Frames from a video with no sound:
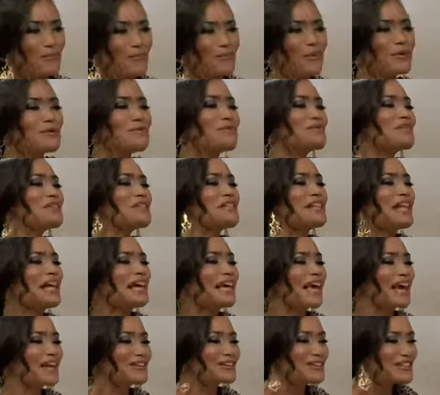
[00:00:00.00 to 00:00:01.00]
What was it
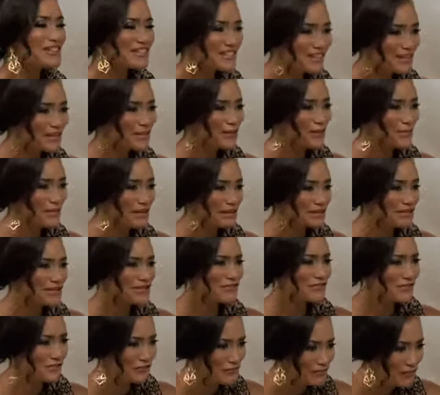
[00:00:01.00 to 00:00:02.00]
like actually seeing your
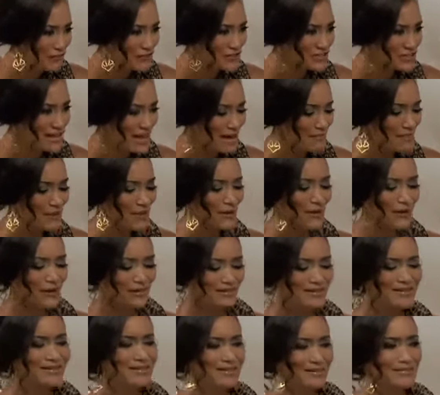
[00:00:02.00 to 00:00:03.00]
pictures for the first time and
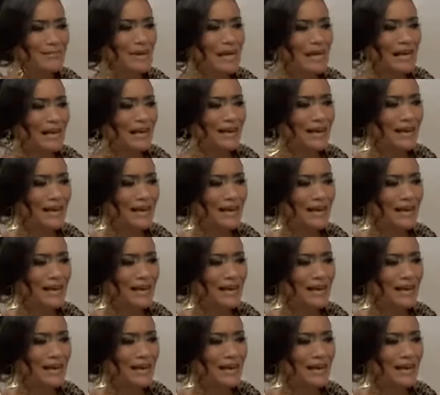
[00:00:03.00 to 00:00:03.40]
going, this is me?